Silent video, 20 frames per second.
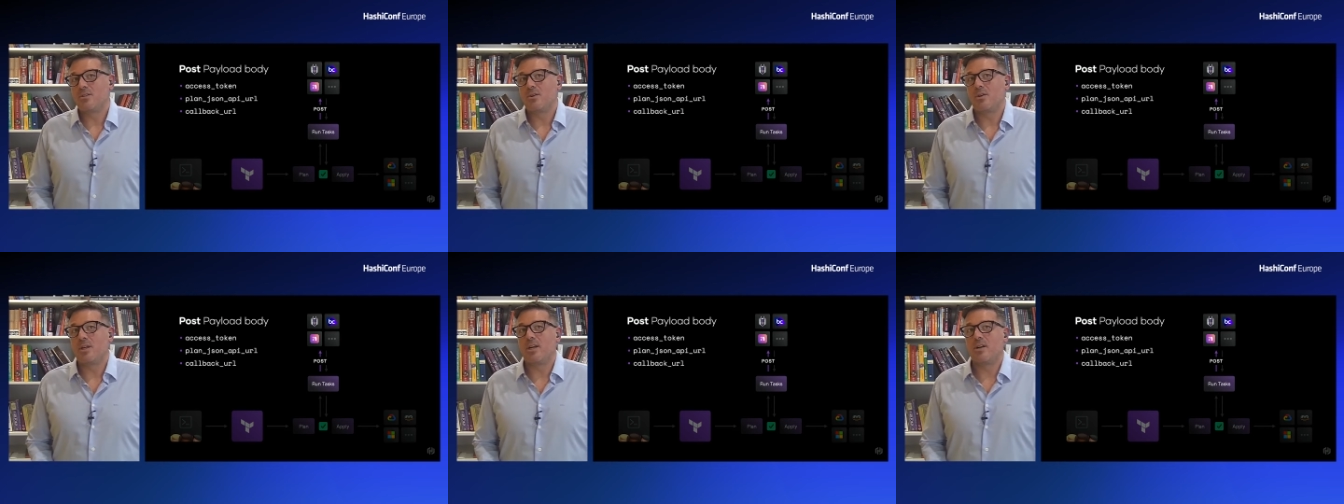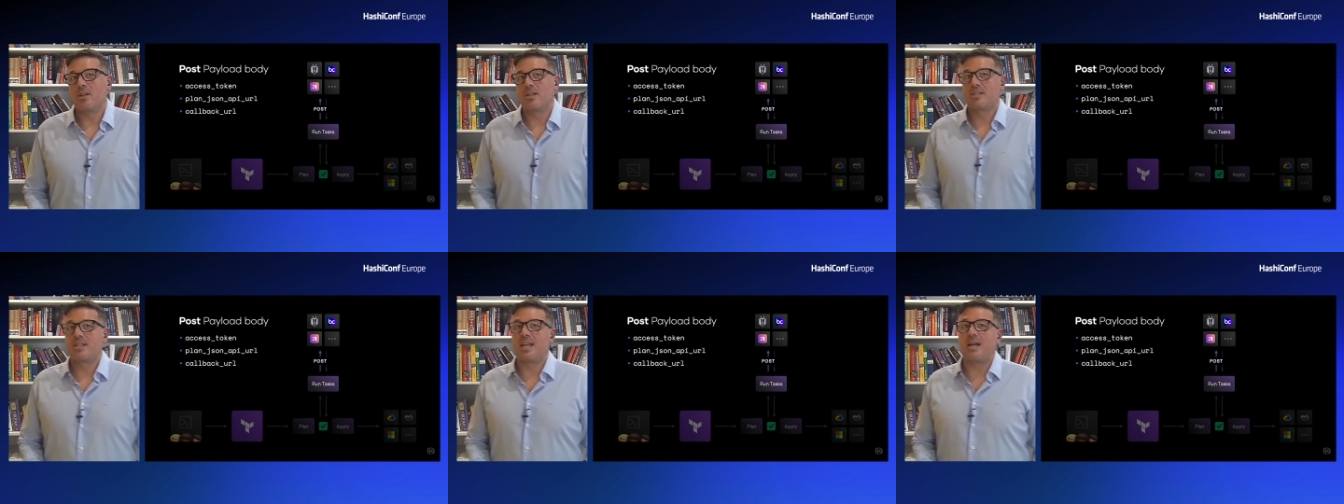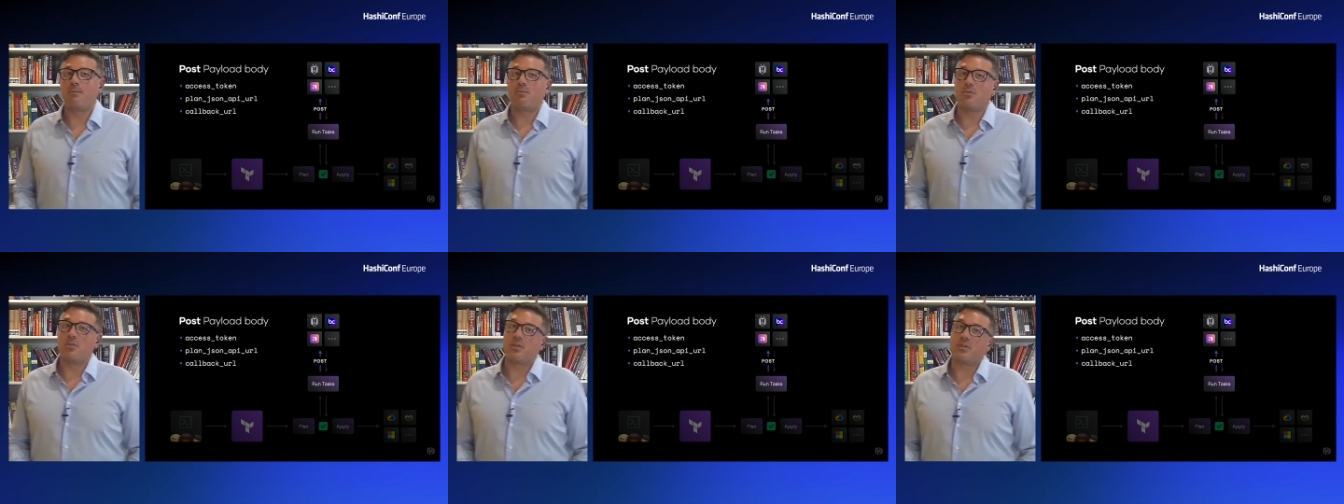So here, the
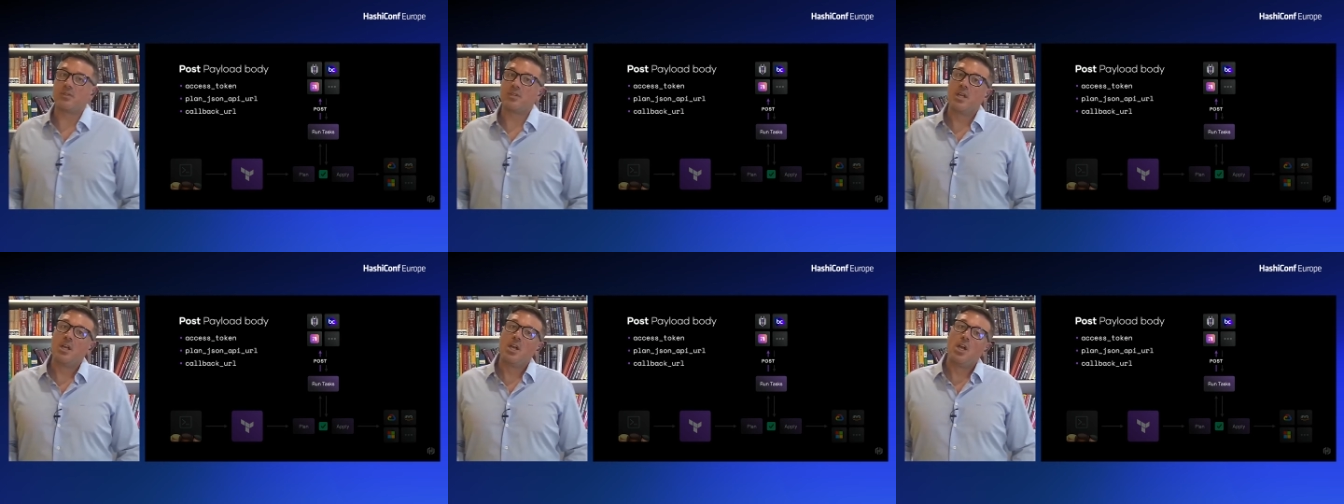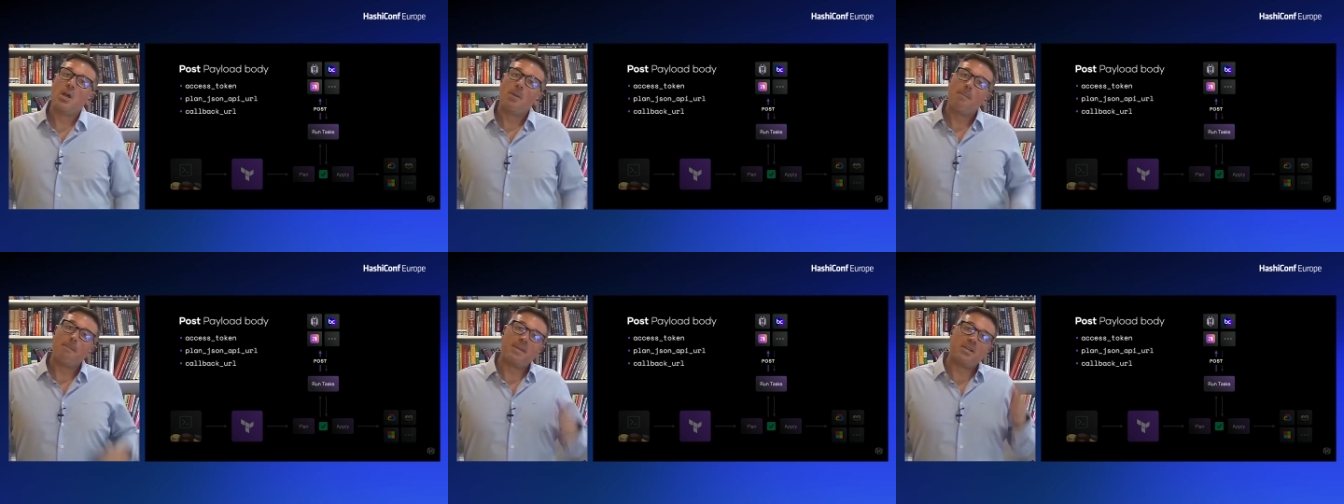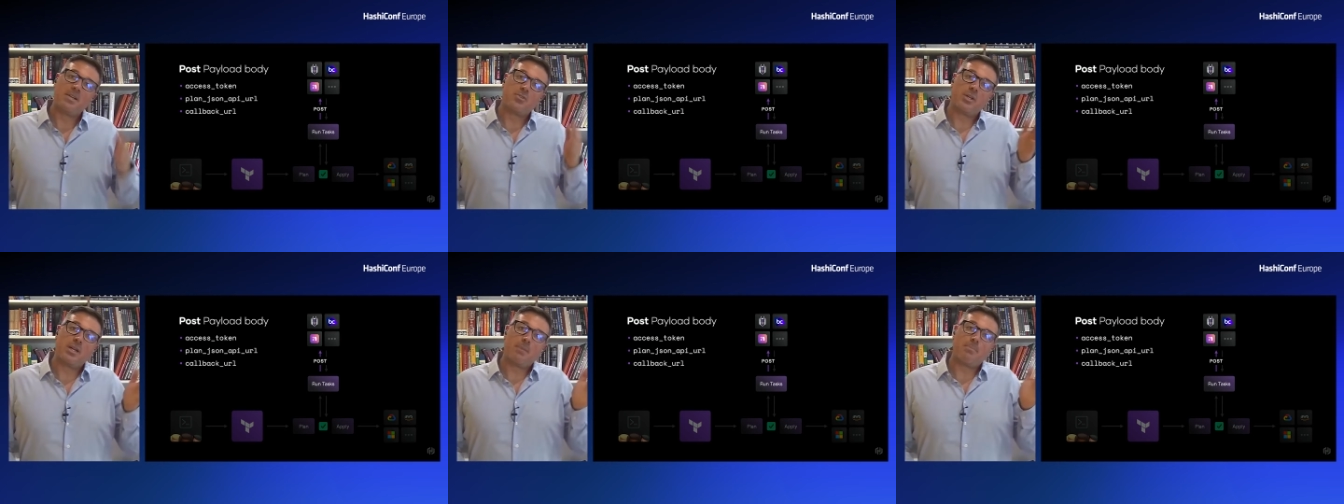example is
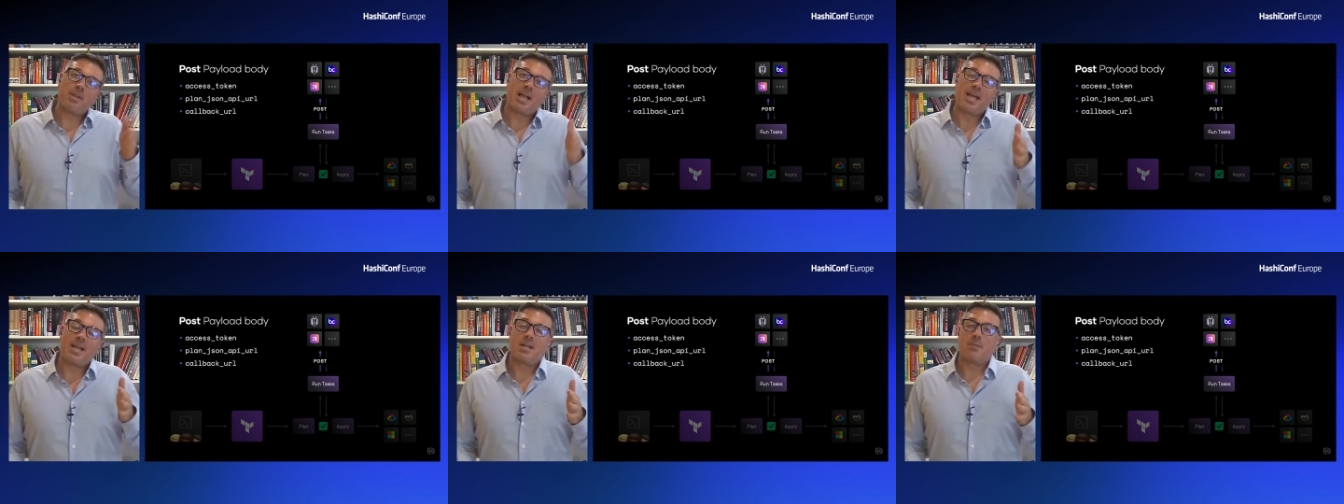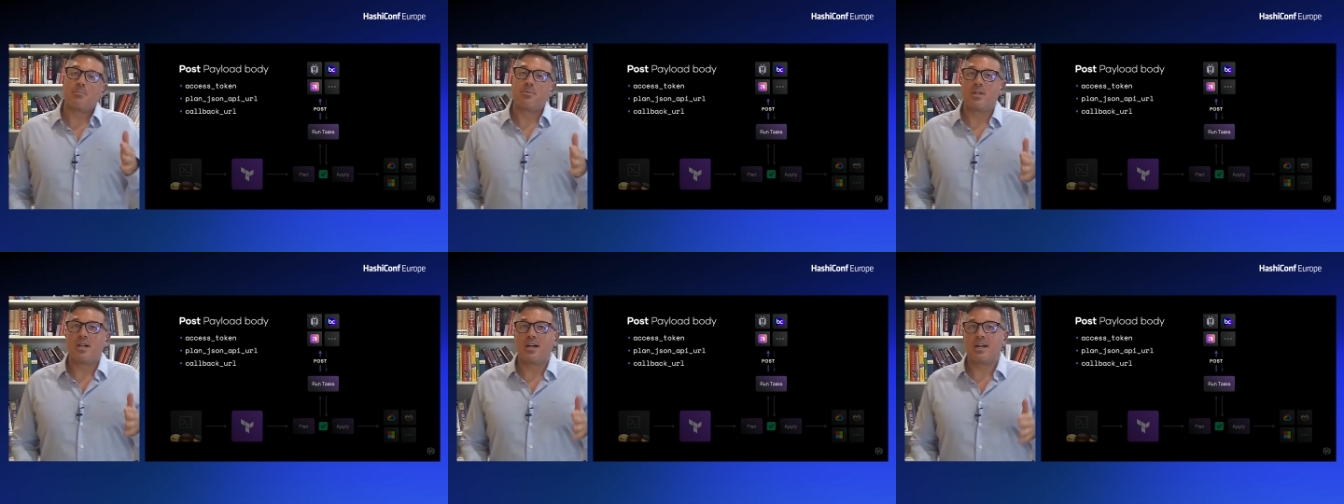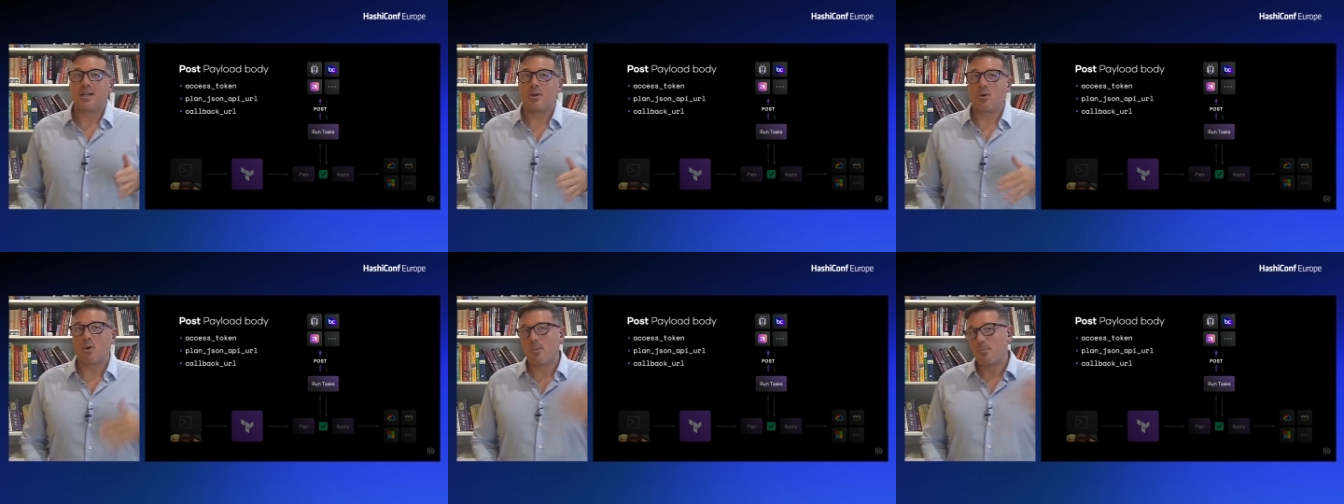between a plan and
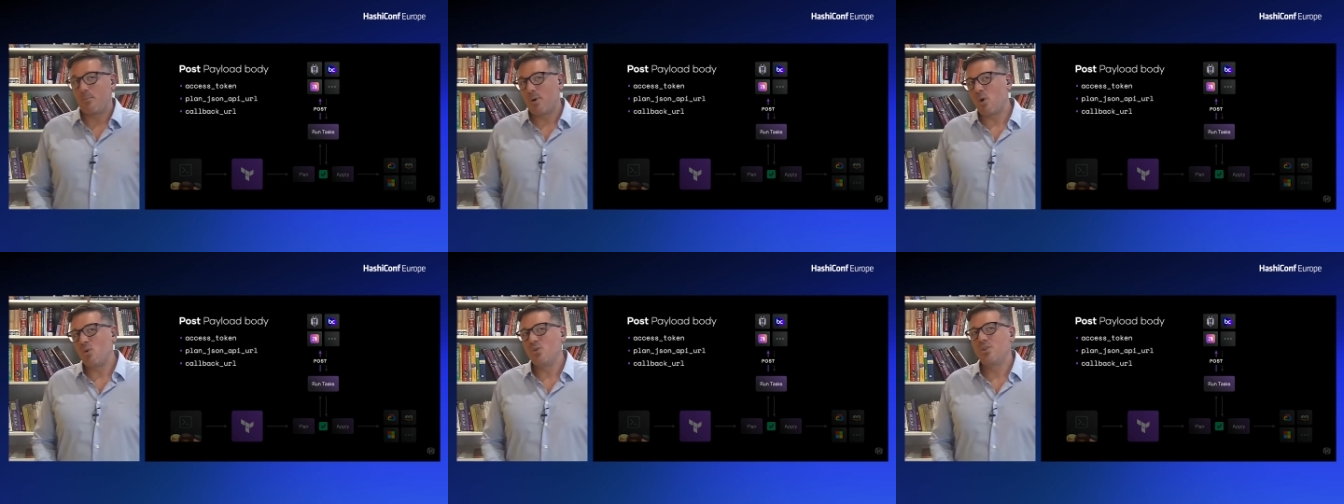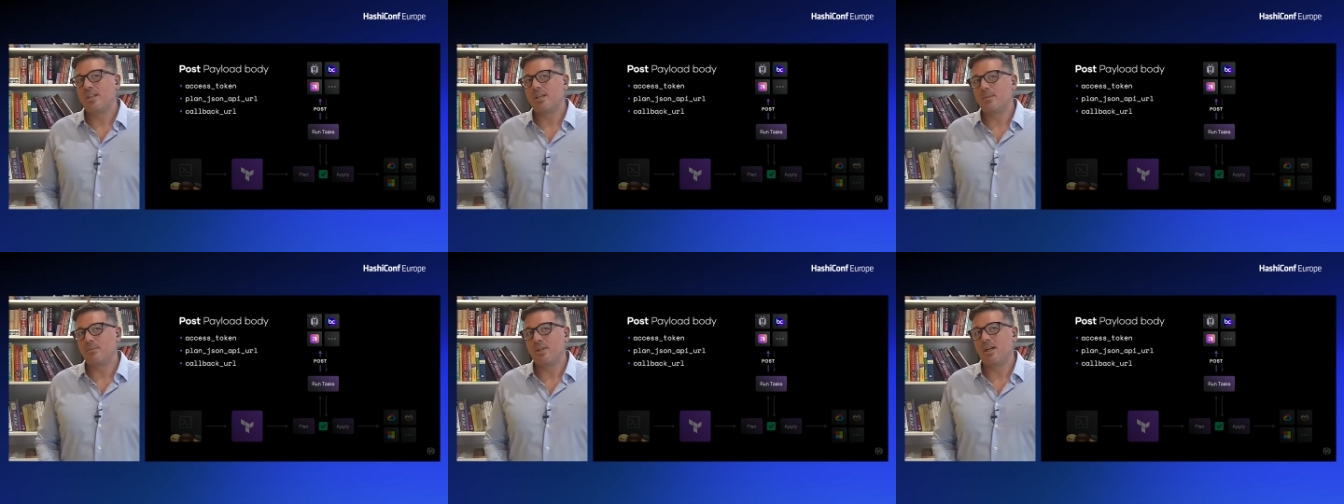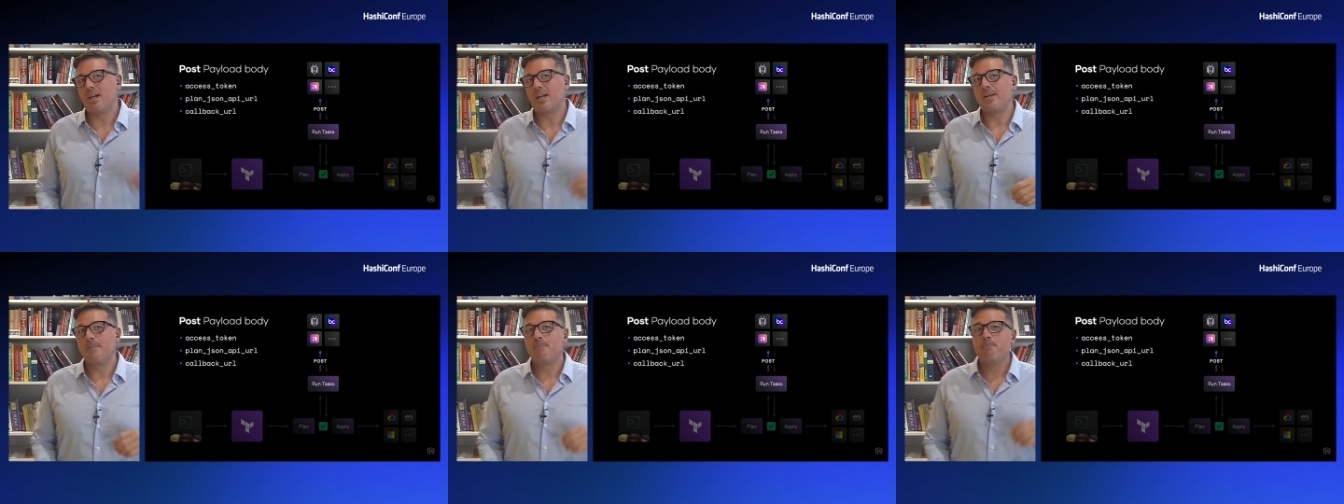apply or a post and
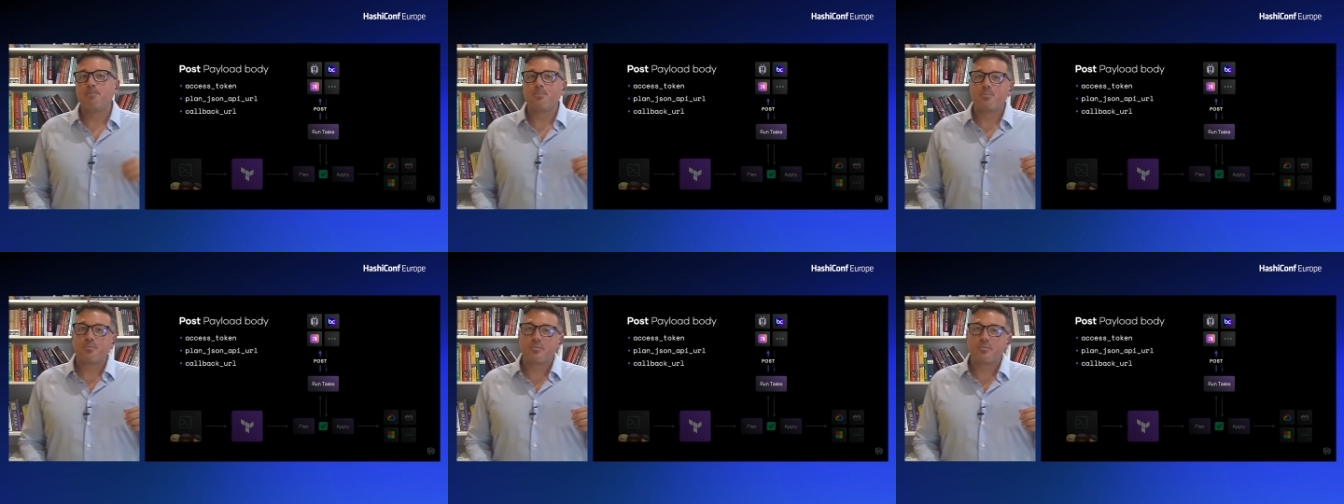apply.